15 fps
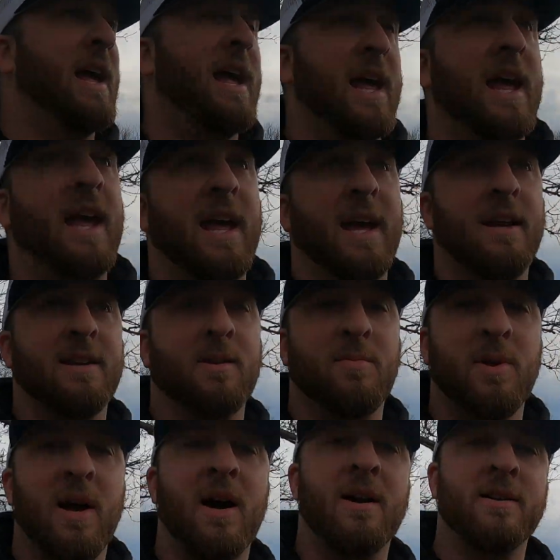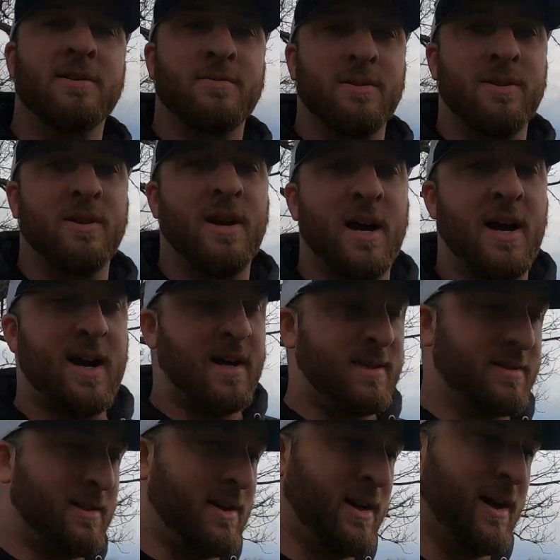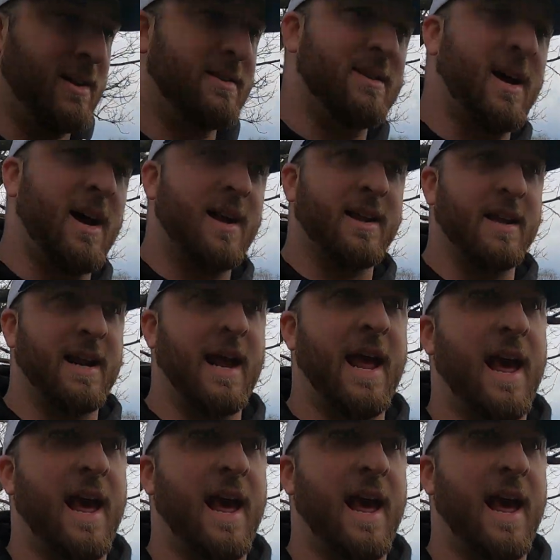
and to be honest with you guys, it's not gonna